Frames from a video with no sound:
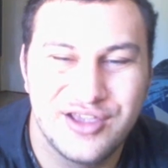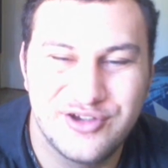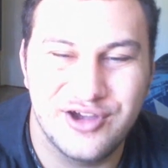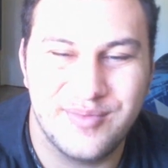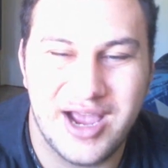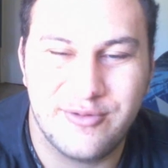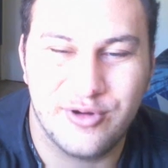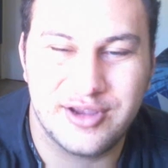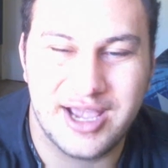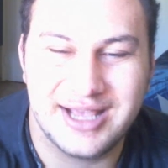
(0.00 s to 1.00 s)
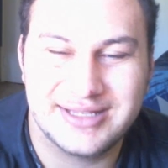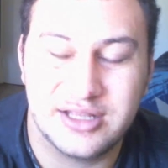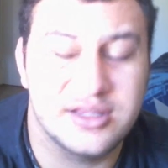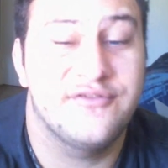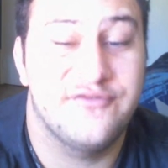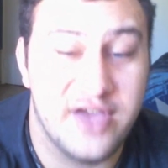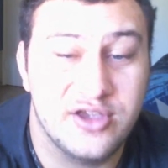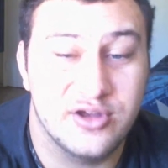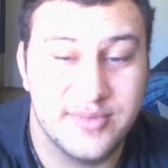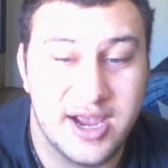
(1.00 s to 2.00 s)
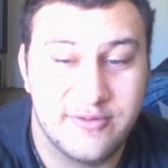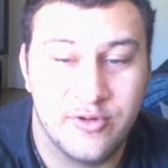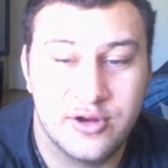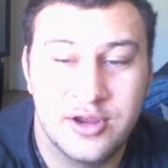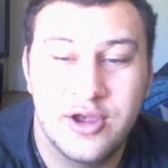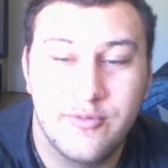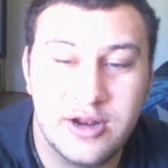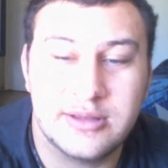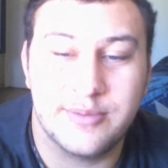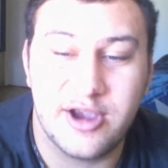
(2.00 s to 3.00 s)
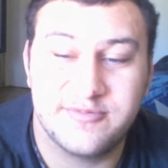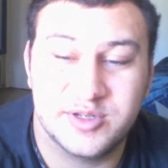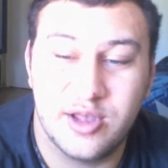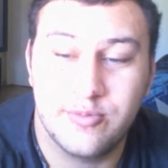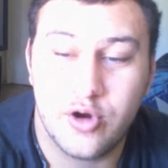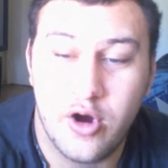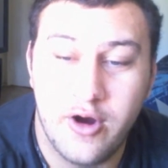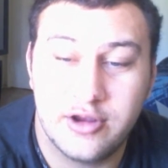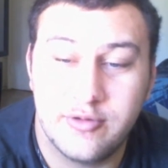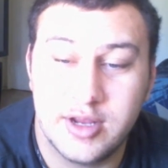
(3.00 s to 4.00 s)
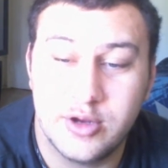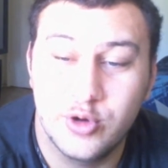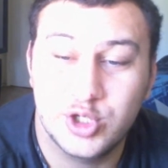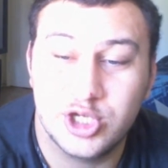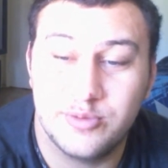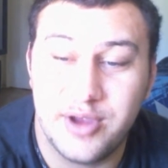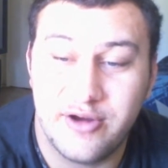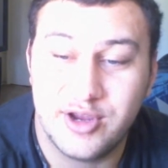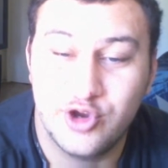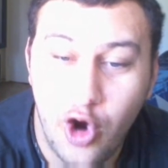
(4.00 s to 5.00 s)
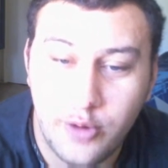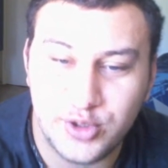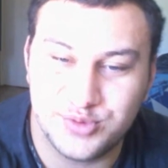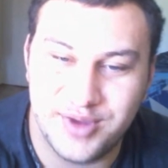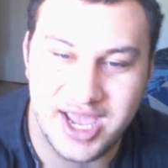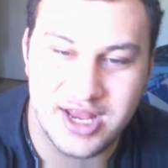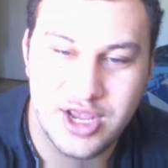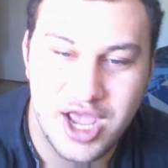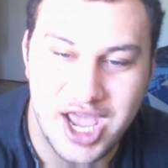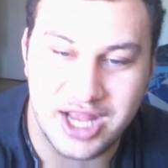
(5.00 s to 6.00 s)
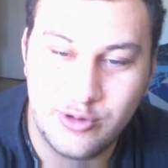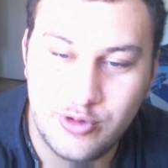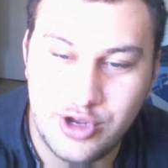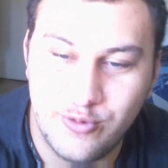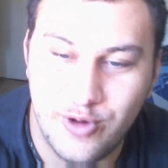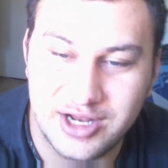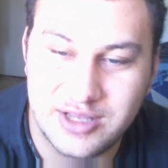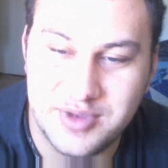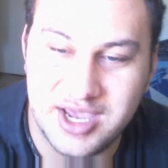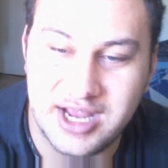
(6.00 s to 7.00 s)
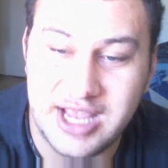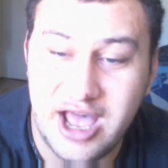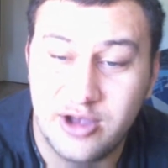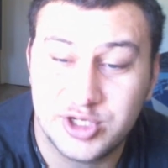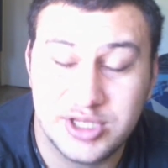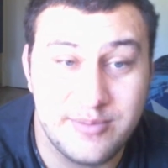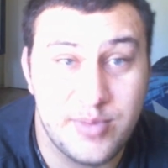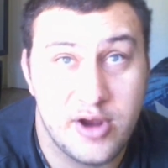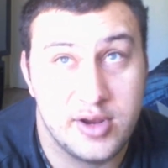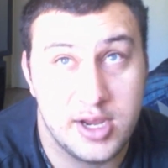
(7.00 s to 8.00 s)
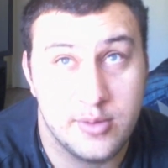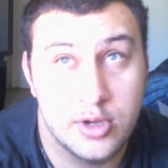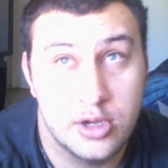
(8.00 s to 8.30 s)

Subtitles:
Good Mike Work asked, the fake Good Mike Work, what if the Breakfast Club were arguing who should bury Garbage Man? And who do you want it to be and how should they bury him?